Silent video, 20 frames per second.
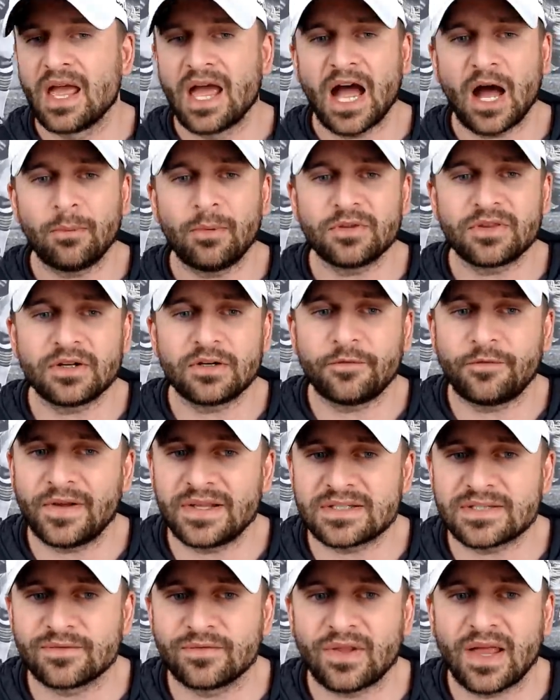How about the
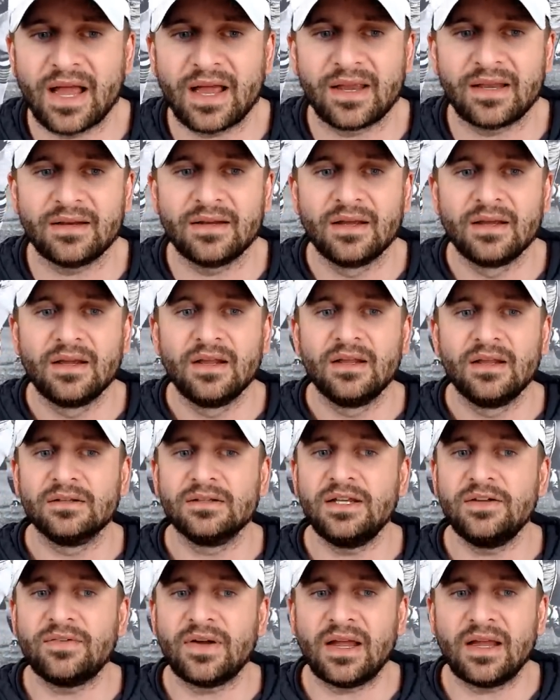defensive line?
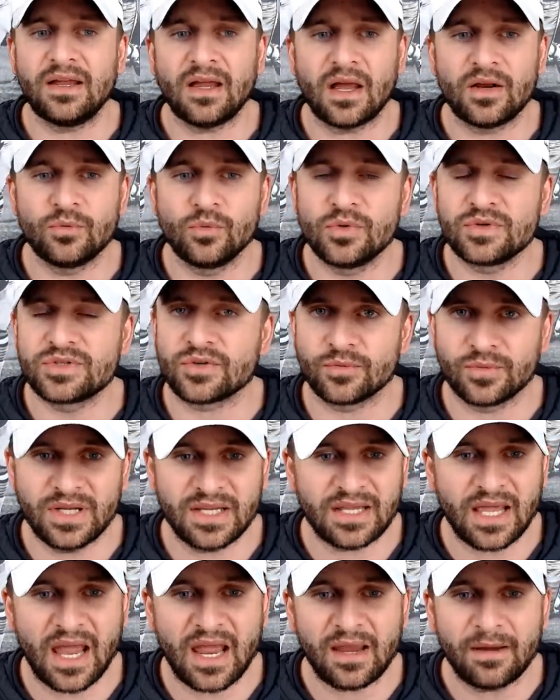Levi
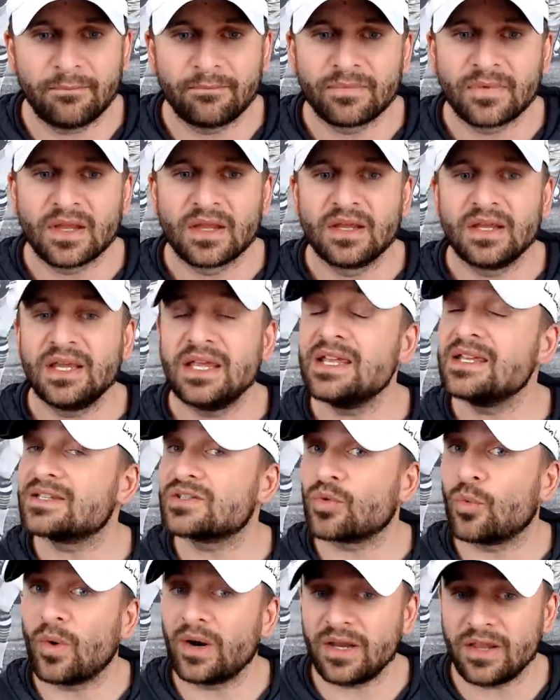Nwuzurike, he's
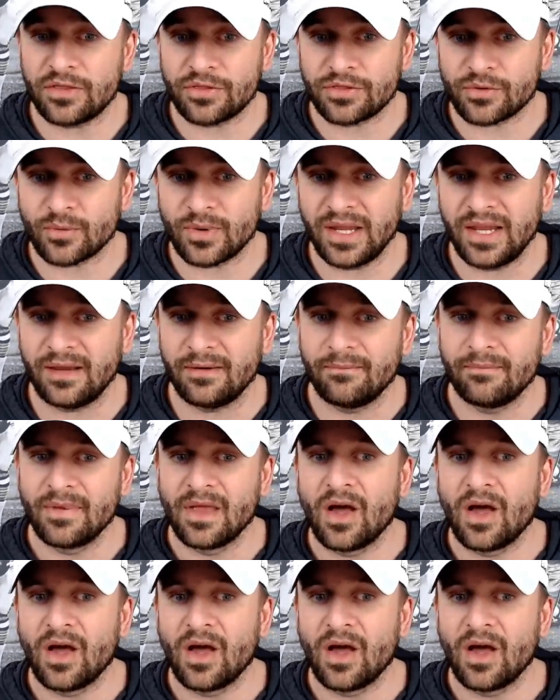23.